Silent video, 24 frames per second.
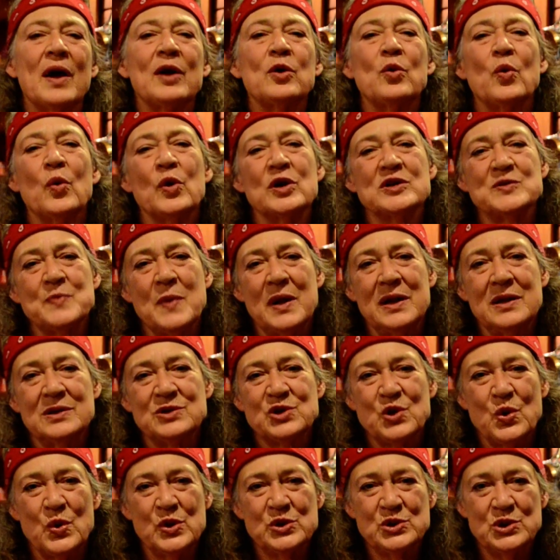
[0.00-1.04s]
correspondence
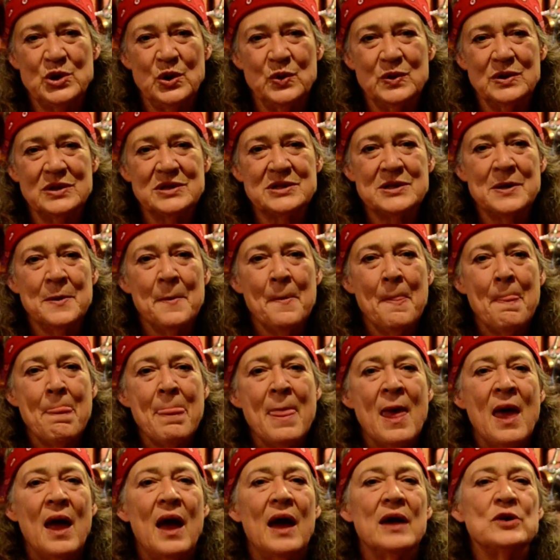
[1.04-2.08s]
course students.
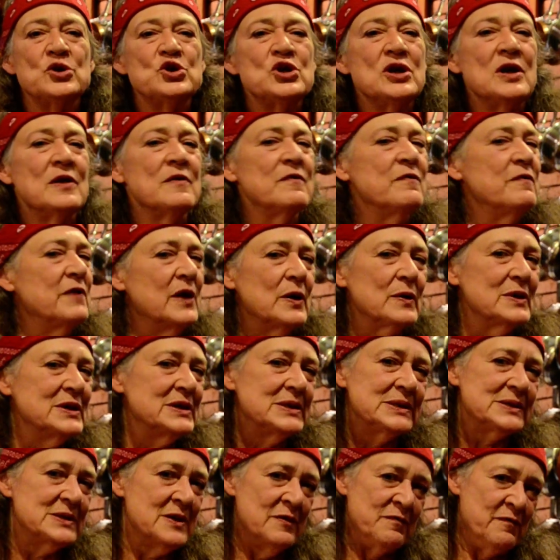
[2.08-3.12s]
and she had a very
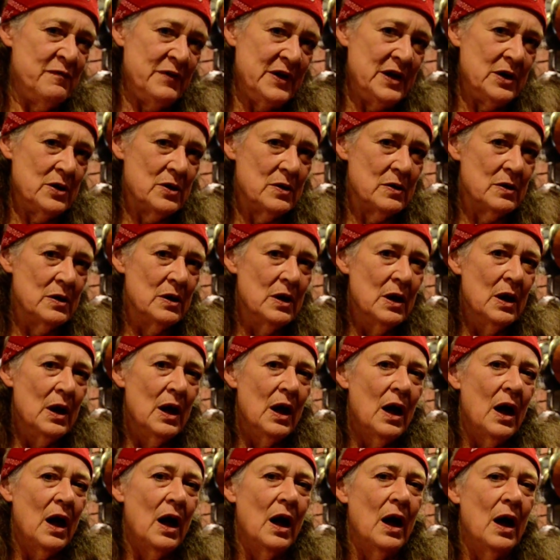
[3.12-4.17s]
severe,
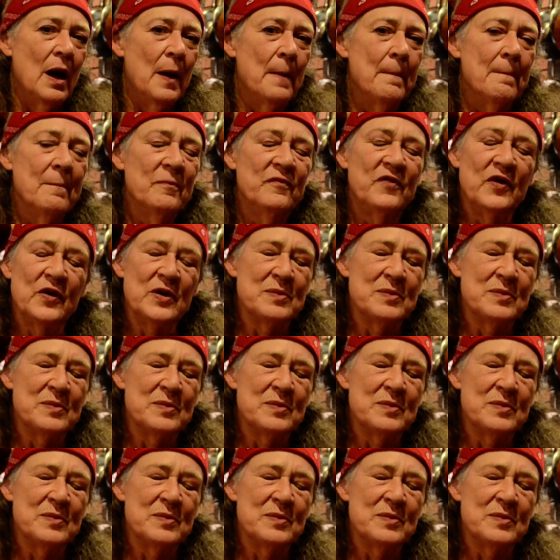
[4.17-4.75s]
very